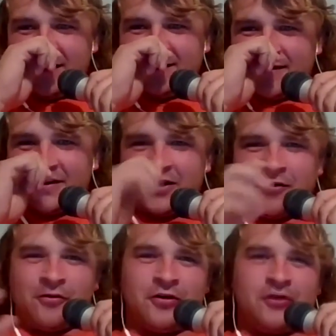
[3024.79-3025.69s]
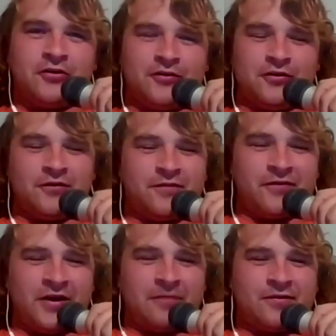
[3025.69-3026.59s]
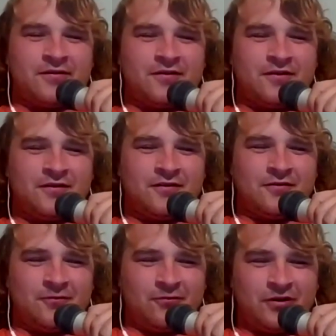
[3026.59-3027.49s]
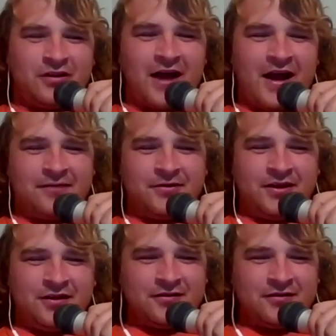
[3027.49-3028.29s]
he said that in order to do the flips reliably,